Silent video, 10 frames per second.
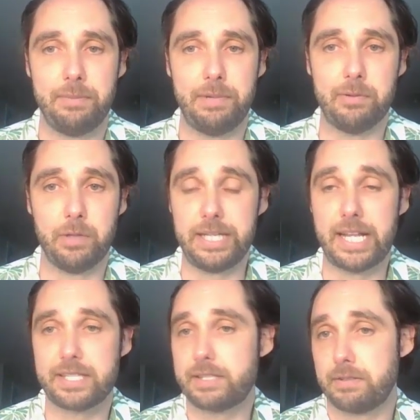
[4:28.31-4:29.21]
but really
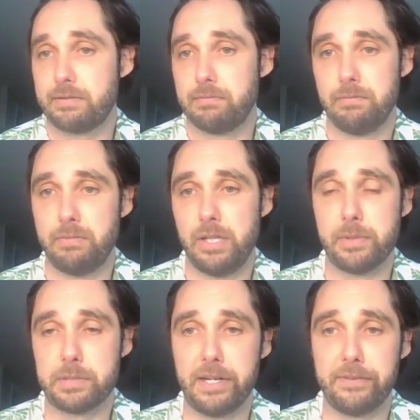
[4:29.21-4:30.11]
that's one of the
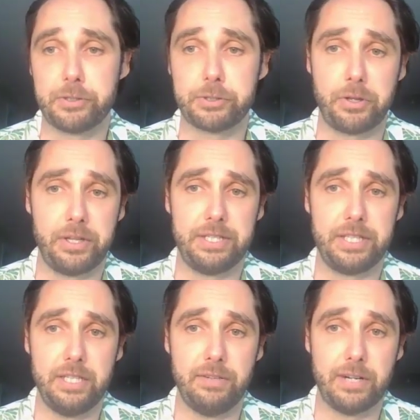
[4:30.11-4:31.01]
most beneficial things you
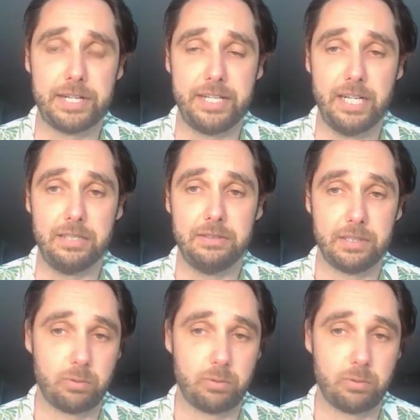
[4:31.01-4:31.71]
can do for SEO.